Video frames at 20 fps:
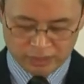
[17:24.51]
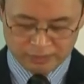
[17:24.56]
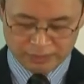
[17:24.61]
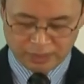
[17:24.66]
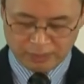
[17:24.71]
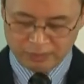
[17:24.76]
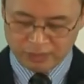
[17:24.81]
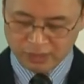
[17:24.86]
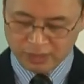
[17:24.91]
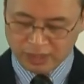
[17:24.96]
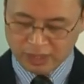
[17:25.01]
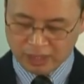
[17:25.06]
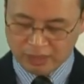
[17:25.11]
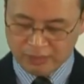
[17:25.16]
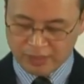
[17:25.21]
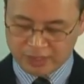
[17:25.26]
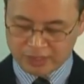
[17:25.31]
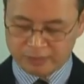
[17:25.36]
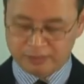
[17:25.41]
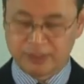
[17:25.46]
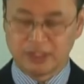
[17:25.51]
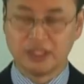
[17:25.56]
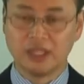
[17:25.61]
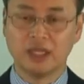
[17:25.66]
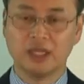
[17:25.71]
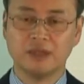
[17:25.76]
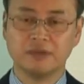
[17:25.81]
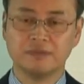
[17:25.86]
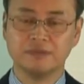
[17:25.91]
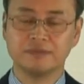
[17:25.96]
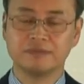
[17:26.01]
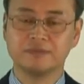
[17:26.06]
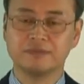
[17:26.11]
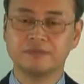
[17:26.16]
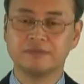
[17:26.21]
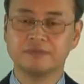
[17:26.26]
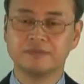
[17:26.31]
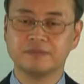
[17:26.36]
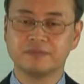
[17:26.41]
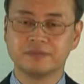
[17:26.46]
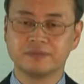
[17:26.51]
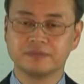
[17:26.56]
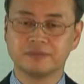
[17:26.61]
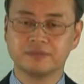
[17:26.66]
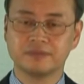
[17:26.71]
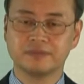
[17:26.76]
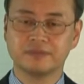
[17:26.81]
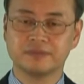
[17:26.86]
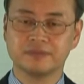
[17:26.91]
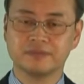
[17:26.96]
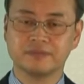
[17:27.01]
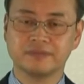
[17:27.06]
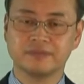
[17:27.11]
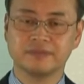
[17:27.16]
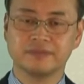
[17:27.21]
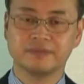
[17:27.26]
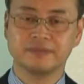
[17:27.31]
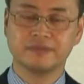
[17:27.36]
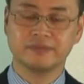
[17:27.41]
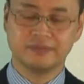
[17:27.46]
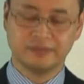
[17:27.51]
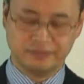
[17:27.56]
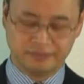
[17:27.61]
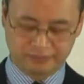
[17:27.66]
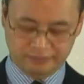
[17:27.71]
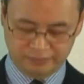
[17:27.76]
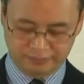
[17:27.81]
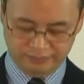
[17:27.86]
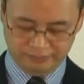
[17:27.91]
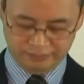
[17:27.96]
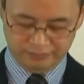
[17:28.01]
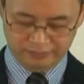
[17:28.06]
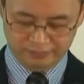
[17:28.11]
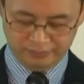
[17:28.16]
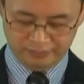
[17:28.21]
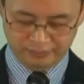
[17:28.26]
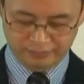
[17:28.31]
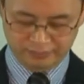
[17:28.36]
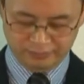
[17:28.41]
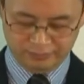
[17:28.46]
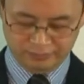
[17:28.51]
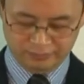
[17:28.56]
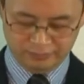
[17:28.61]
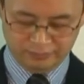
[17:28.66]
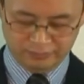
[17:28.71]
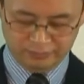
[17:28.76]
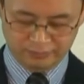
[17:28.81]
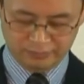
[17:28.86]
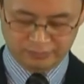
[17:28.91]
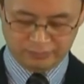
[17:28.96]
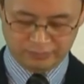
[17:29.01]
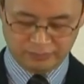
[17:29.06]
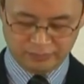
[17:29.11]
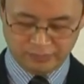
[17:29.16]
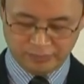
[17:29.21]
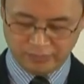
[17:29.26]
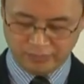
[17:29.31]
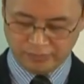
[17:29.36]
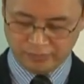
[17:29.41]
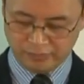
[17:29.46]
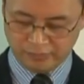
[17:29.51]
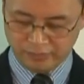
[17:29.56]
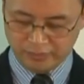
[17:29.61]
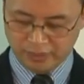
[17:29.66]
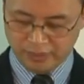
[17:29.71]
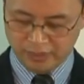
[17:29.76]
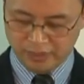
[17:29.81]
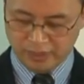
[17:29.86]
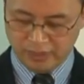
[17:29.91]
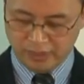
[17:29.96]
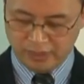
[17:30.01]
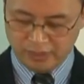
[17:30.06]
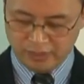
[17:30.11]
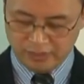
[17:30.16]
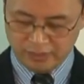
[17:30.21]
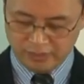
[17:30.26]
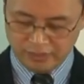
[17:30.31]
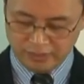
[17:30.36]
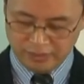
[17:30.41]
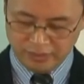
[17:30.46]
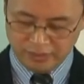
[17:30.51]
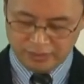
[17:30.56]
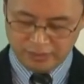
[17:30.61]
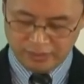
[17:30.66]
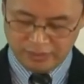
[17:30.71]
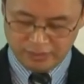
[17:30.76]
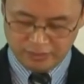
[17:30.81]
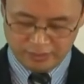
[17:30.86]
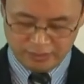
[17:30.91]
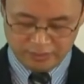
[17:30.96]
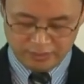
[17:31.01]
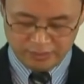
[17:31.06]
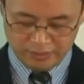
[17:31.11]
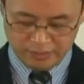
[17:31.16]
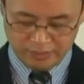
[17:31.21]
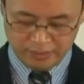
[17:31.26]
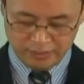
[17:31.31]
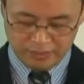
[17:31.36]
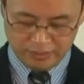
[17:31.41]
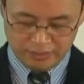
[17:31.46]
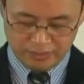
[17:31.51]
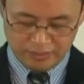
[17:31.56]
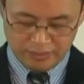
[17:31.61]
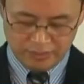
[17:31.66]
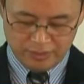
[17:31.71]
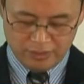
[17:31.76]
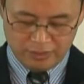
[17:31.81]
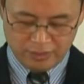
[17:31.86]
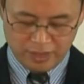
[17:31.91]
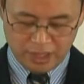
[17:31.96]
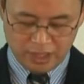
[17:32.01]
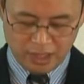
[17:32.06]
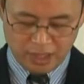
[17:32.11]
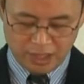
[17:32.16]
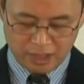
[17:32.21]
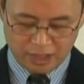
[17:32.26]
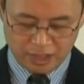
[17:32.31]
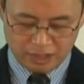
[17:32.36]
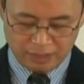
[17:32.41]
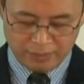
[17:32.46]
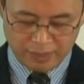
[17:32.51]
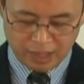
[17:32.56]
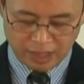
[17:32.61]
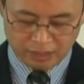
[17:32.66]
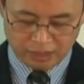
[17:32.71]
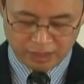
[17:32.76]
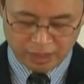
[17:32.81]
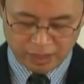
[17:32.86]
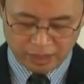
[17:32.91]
That is why the word know appears 33 times in John.